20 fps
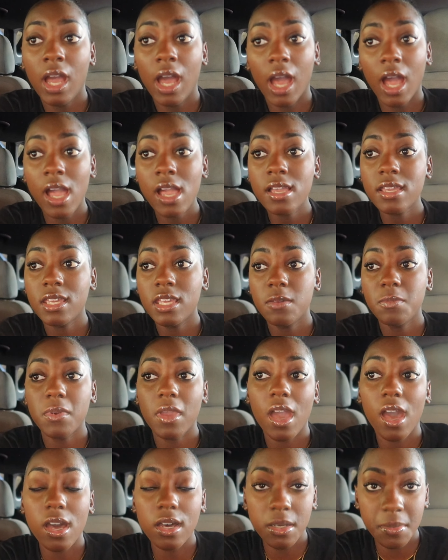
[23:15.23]
i keep
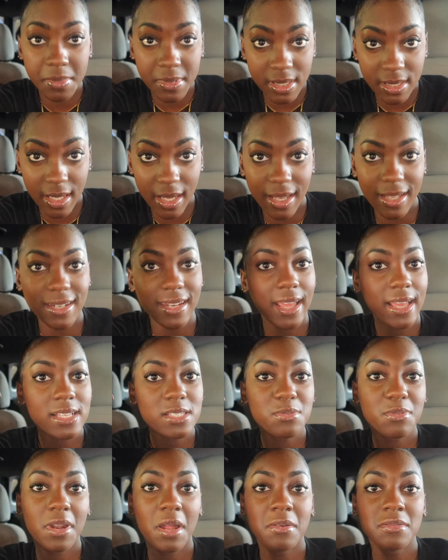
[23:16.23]
y'all up to date
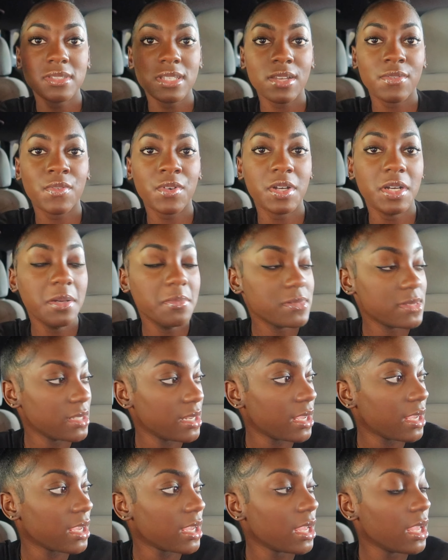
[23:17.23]
that's what i was looking for up to
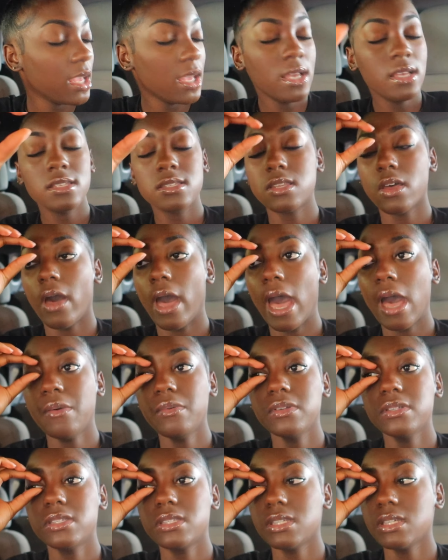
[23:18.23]
date so i
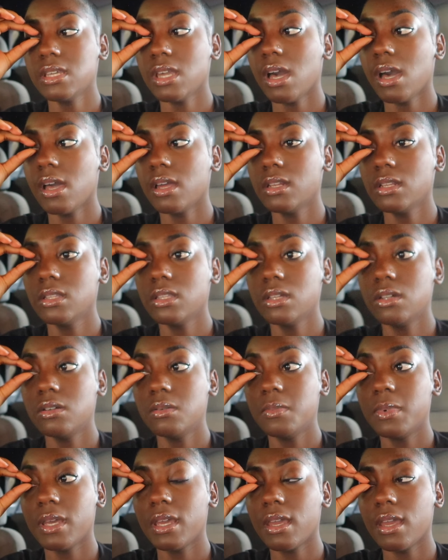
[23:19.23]
will see y'all in a little
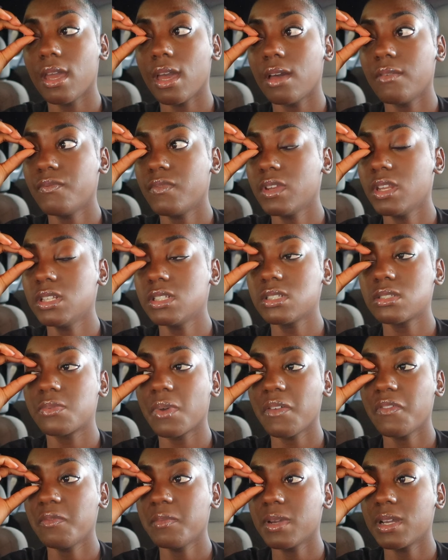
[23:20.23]
bit i'm gonna just
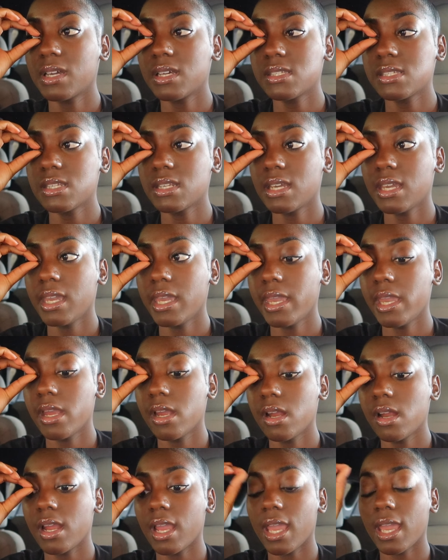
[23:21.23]
wait for my cousin to get
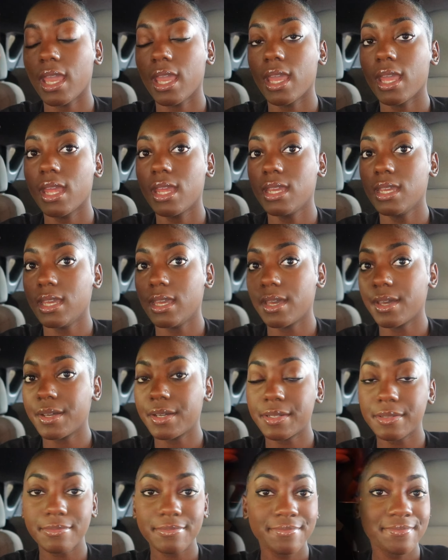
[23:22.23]
here and yeah